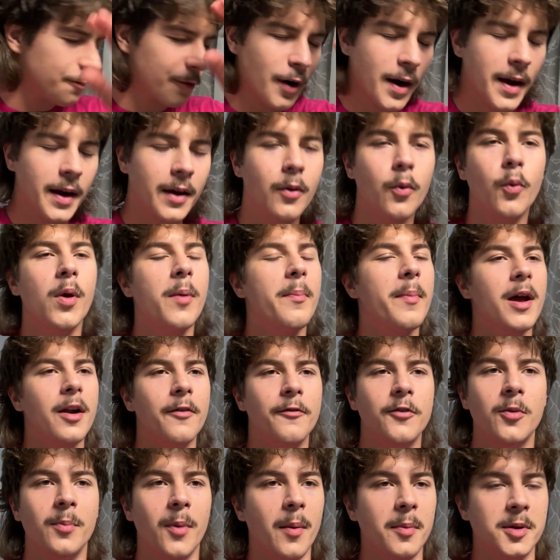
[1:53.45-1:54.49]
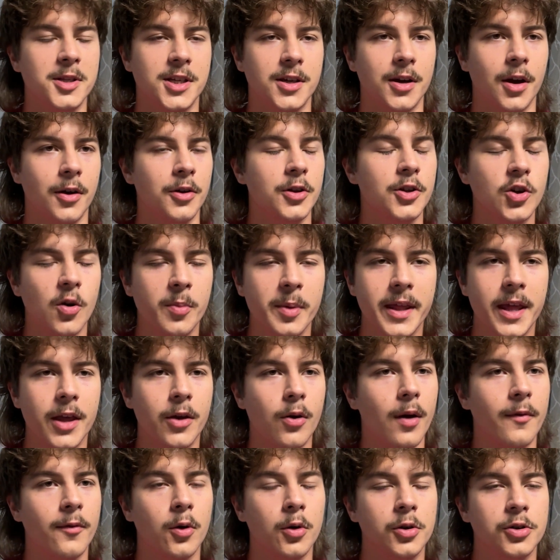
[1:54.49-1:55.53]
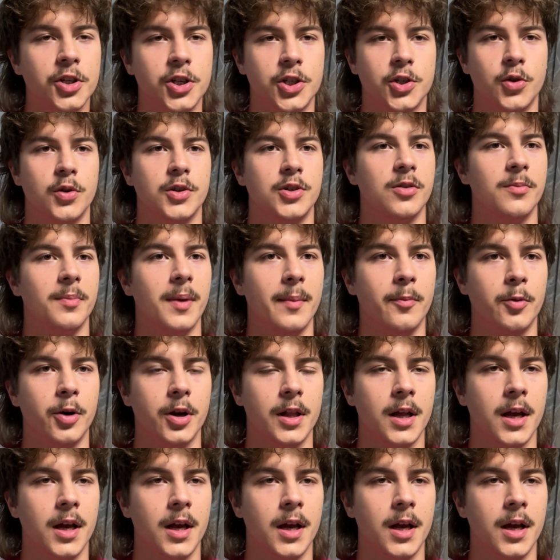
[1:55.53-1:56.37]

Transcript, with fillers: though. Frank, we met a few moments ago. You told me that you have ultra short-term memory